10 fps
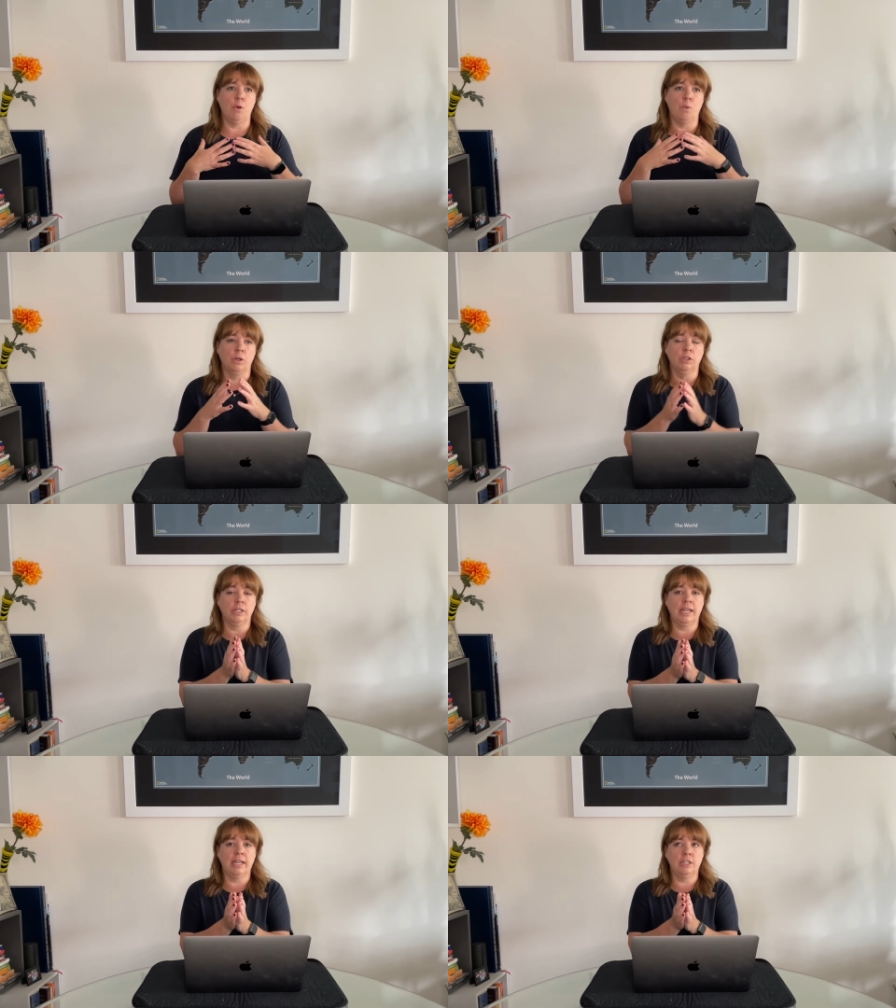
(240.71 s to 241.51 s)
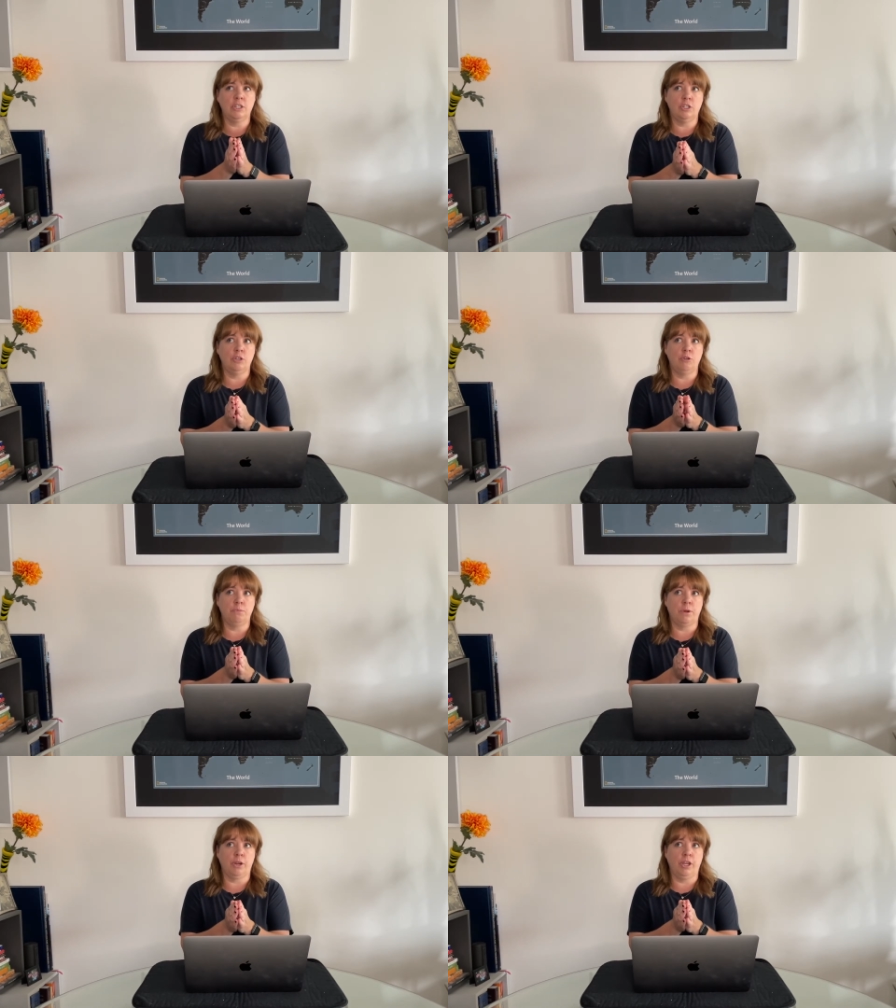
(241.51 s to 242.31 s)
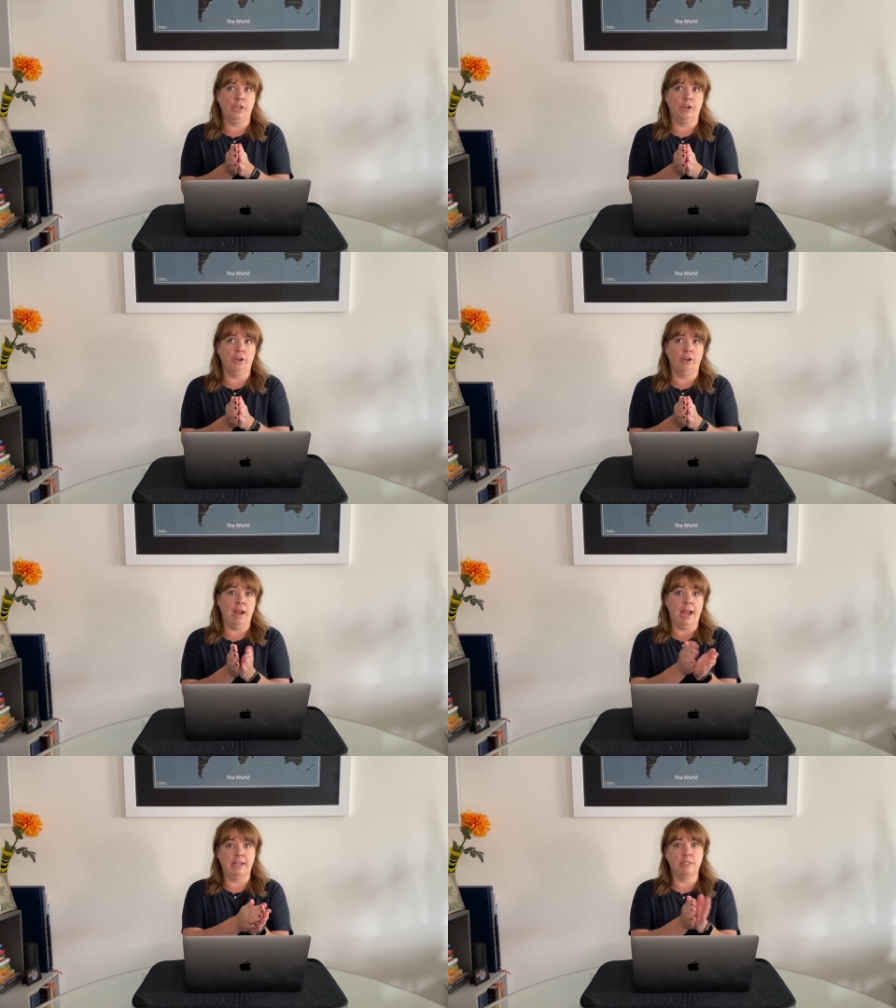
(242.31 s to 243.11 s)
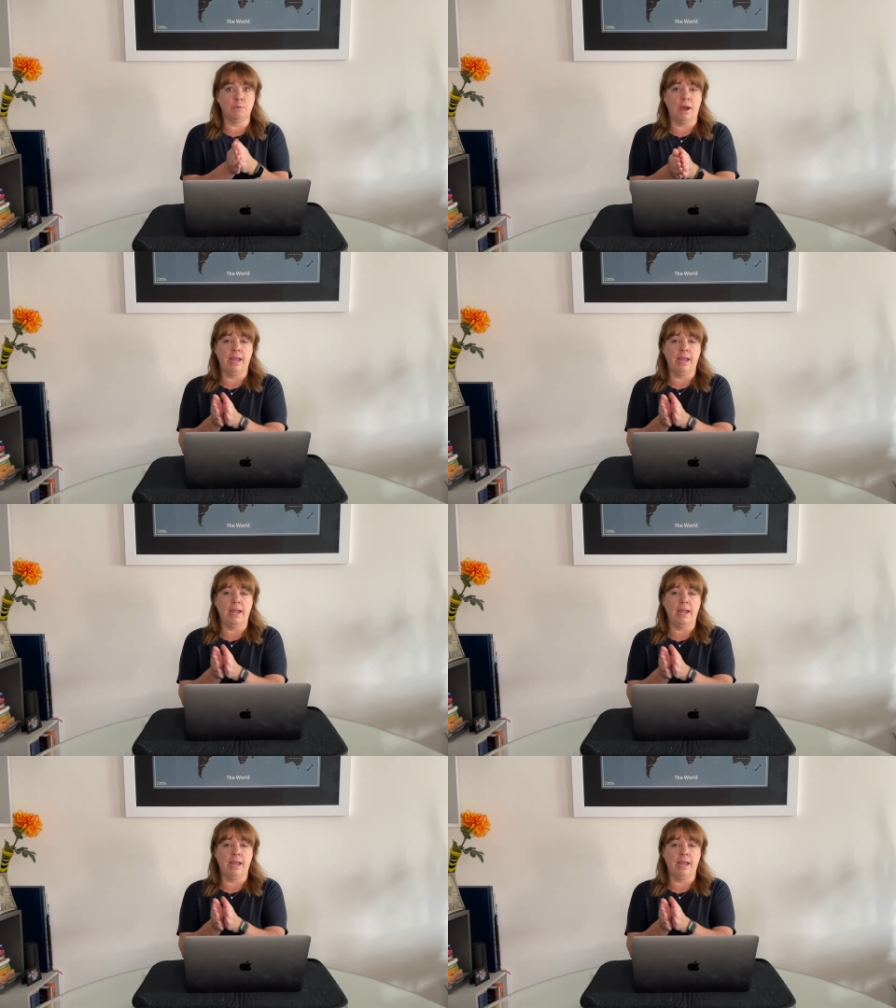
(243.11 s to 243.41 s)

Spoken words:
we're looking to procure X, Y,